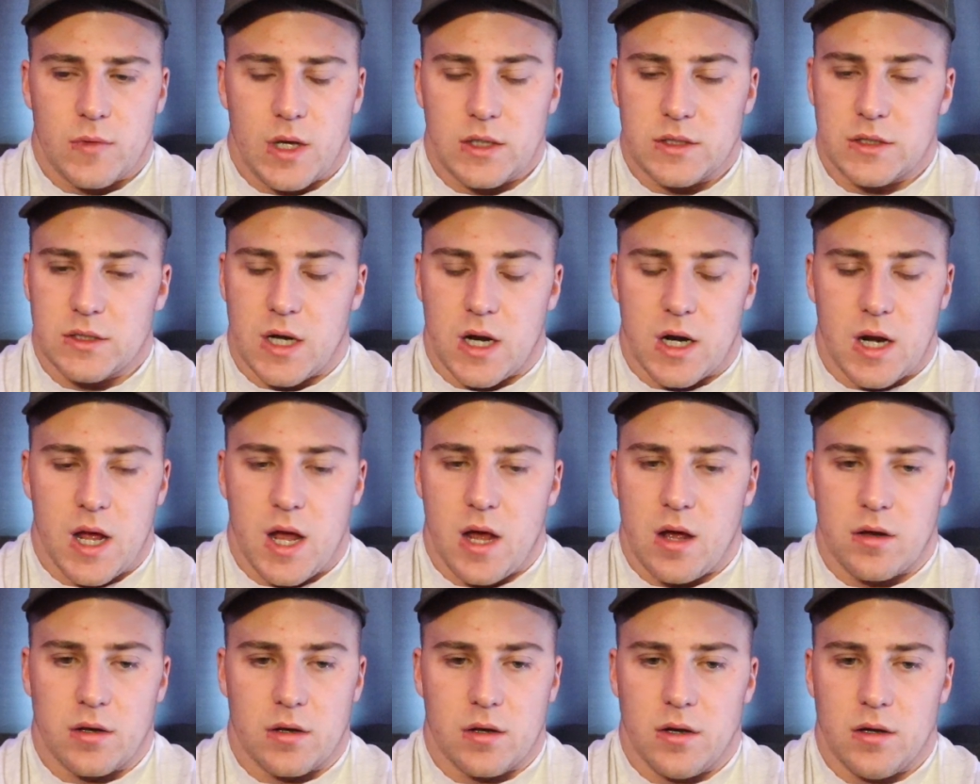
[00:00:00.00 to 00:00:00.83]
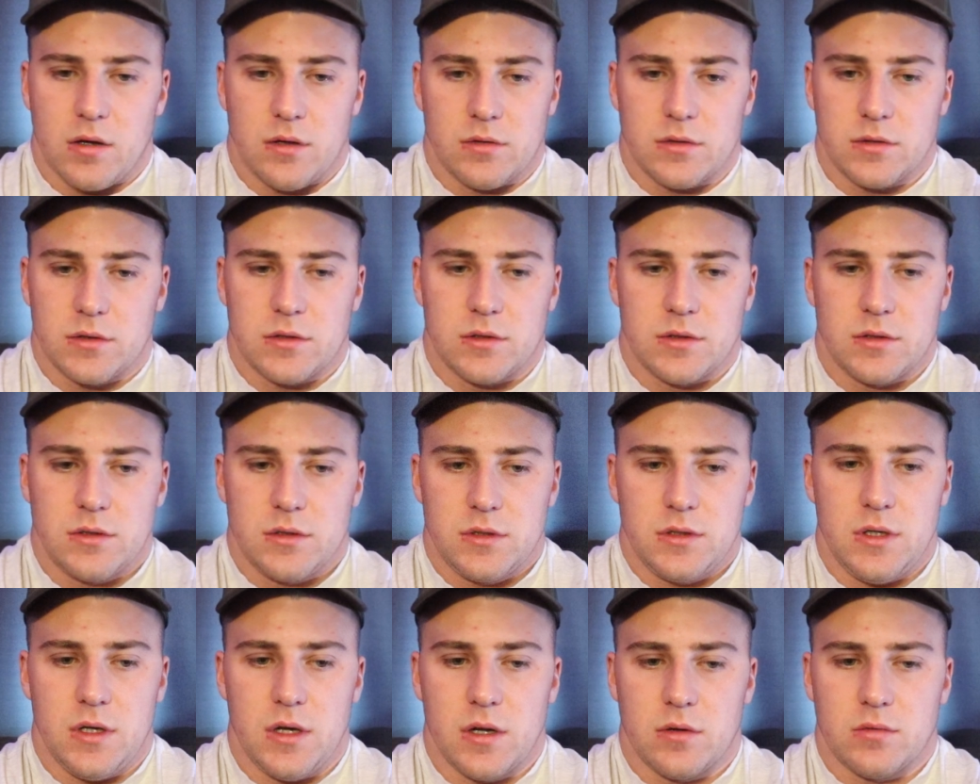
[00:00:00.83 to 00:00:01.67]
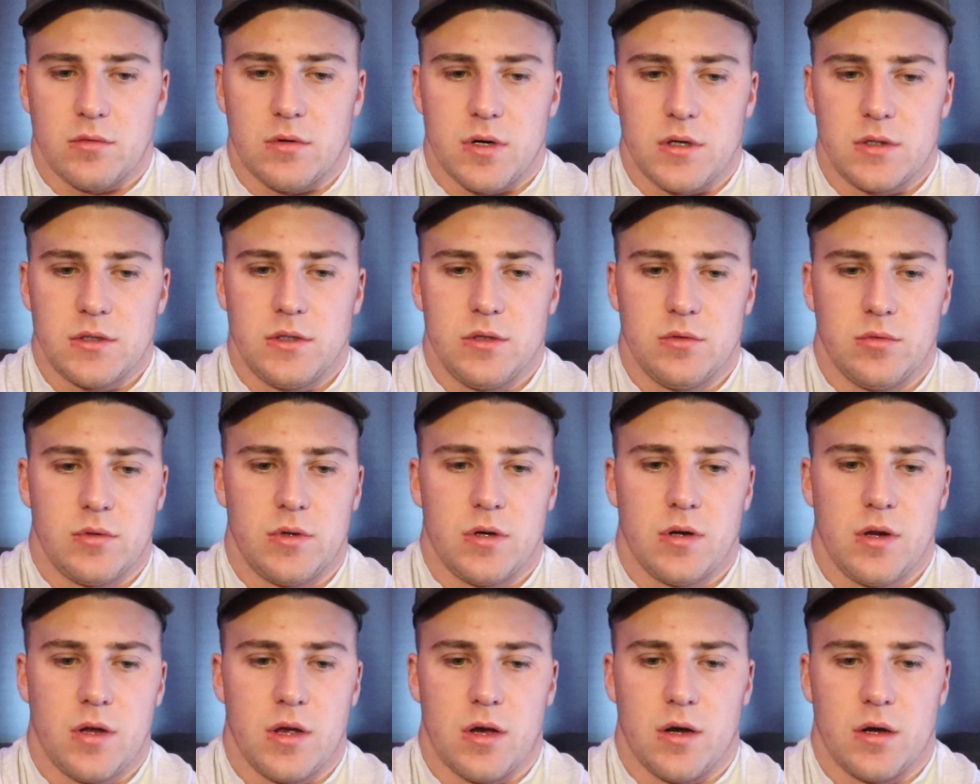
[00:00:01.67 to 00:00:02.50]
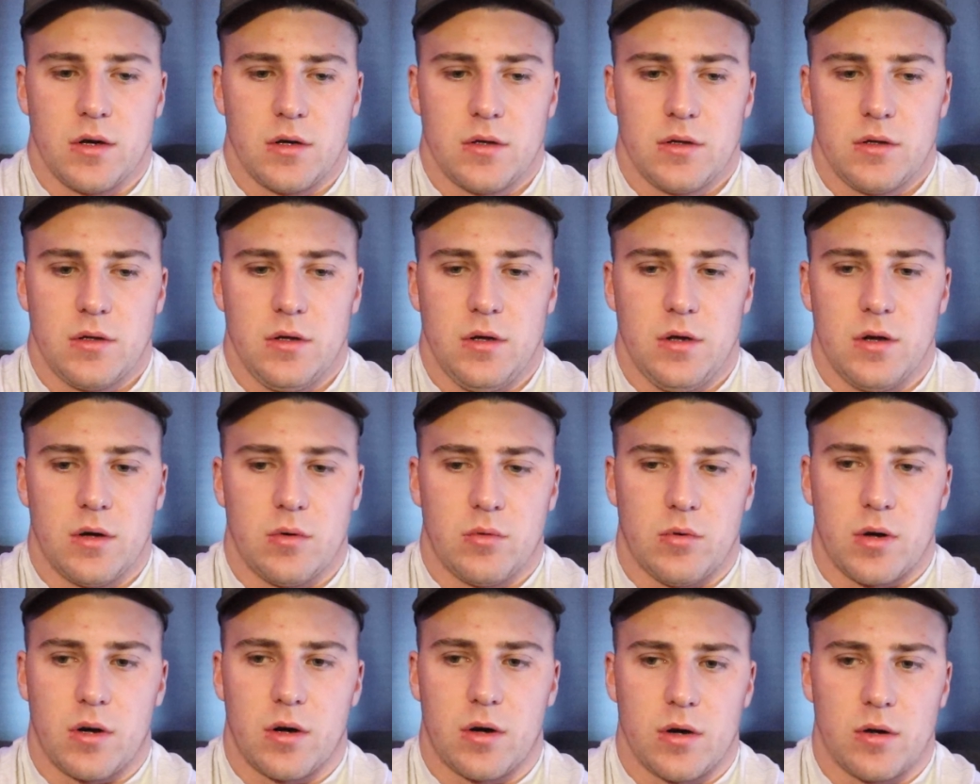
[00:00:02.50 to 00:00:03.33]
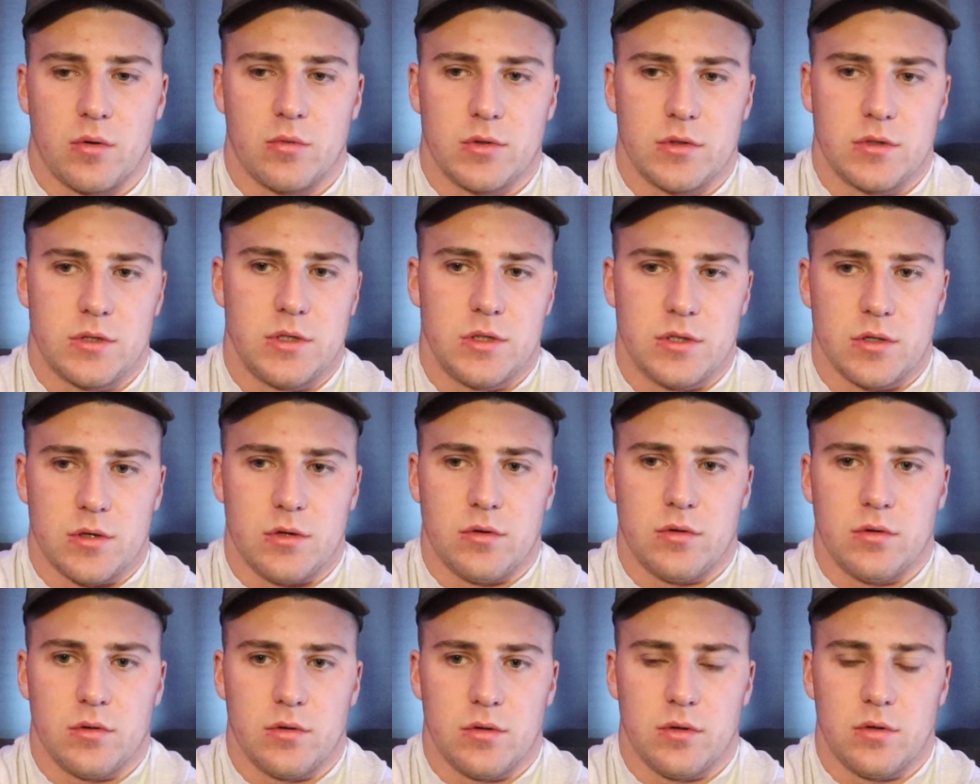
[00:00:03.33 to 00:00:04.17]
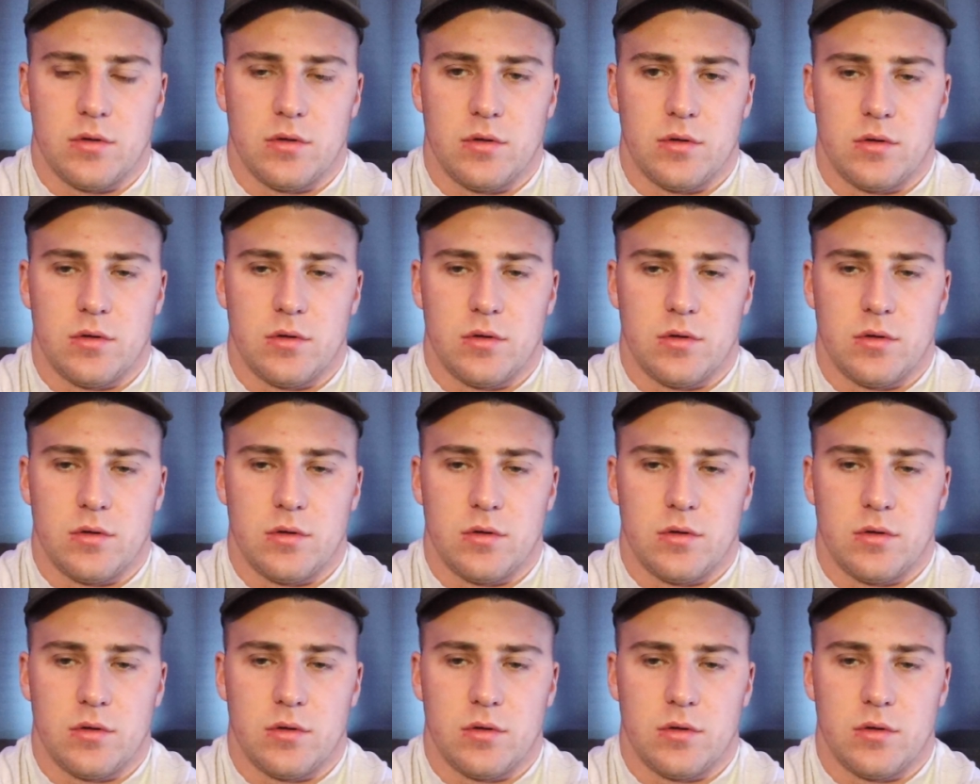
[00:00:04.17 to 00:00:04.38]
it's kind of how it goes. She don't want you when you're young. You don't want her when she's old.